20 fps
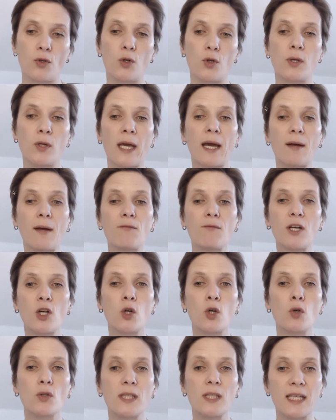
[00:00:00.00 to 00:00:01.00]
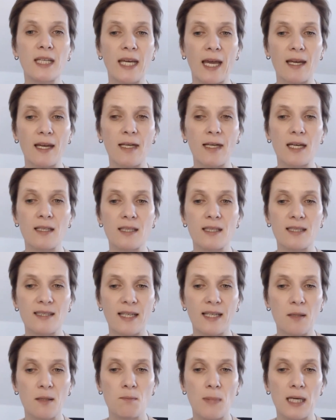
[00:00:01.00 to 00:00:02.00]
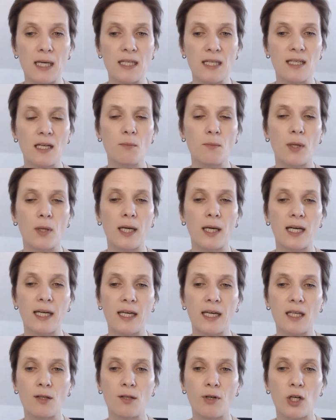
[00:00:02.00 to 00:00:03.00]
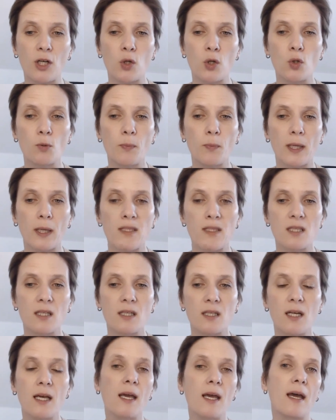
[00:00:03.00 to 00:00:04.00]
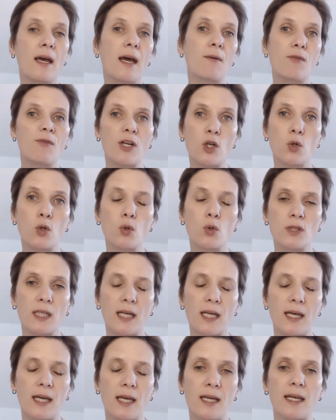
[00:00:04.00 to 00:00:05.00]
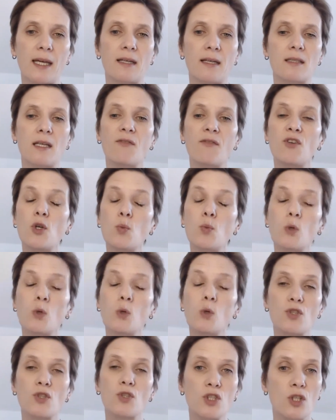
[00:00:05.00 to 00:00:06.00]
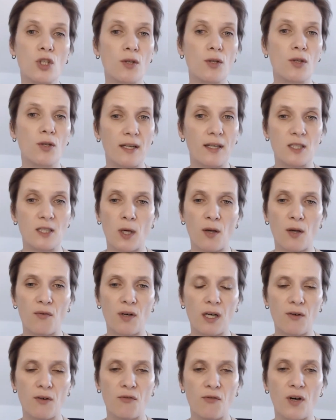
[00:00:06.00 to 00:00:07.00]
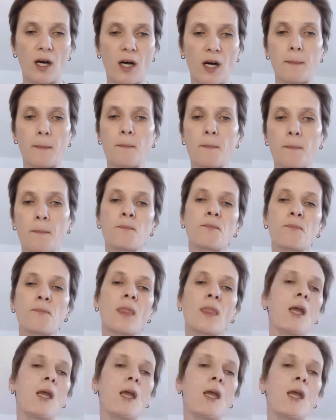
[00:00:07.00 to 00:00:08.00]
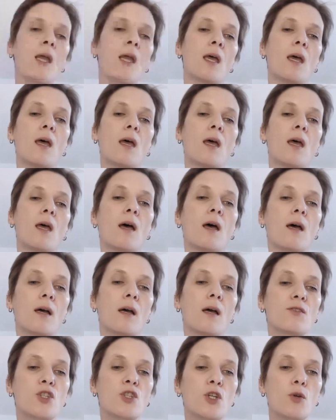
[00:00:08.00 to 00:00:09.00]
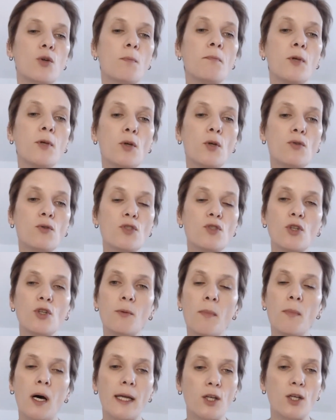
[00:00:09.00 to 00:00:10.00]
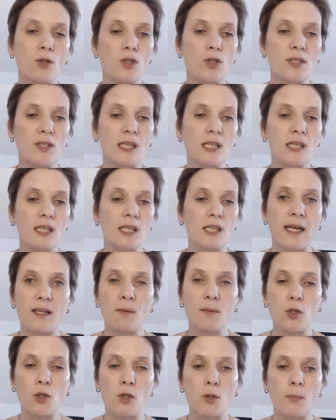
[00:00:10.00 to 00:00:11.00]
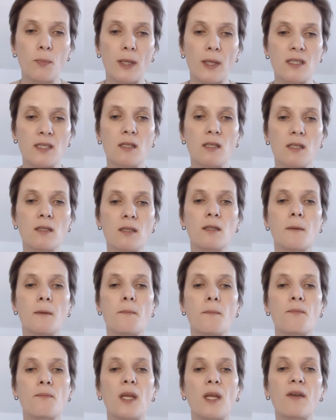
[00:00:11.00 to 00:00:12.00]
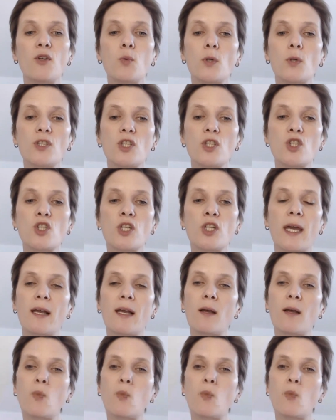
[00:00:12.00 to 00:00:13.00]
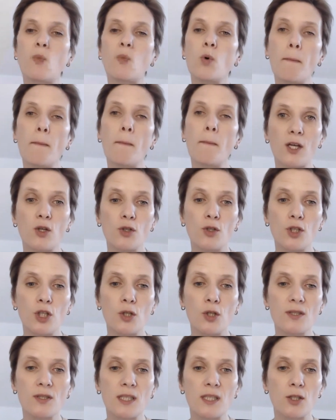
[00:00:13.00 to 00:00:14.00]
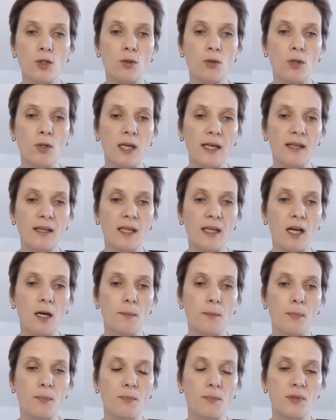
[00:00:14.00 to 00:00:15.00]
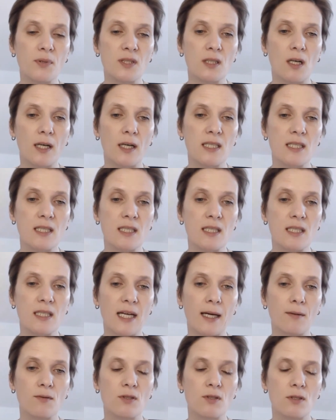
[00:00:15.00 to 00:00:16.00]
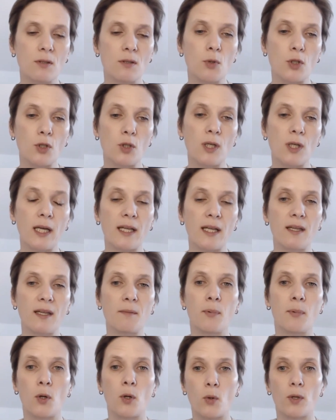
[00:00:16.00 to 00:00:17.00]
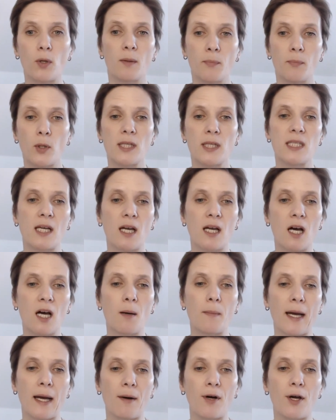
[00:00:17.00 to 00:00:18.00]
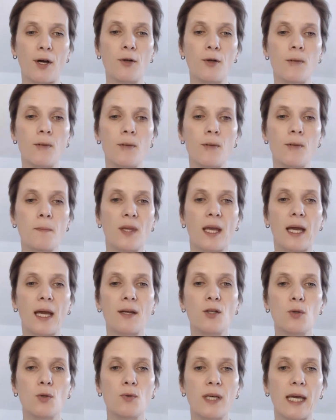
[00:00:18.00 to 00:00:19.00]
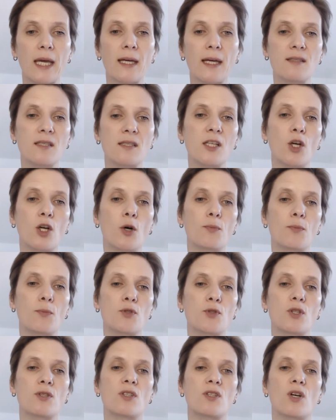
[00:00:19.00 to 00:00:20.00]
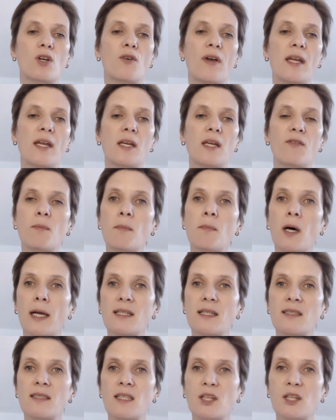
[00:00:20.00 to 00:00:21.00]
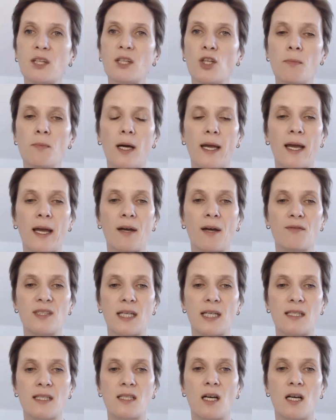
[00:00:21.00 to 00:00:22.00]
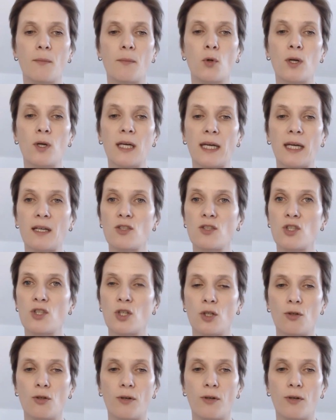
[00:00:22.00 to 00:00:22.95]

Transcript: You can record again in the same meeting by clicking the record button and recording it again. If you want to do that, that's perfectly fine. To mute your mic, you just click the mute button. If you want to check what mic you're using, you click the upside down, well, you click the point, pointing up arrow, and you get the options of any of the mics that you might have set up or linked to your account.